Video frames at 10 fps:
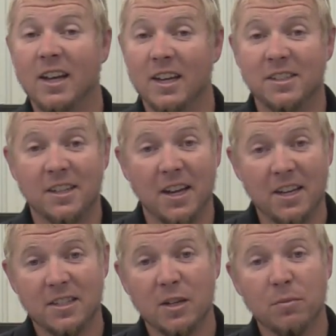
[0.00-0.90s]
In
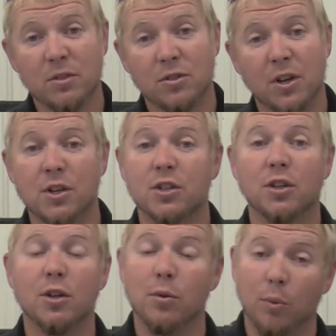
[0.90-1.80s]
today's
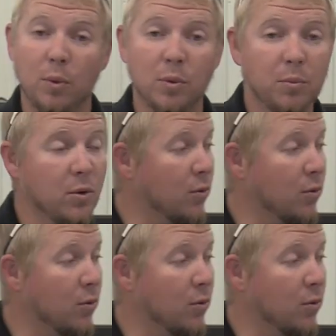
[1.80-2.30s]
demonstration, we will be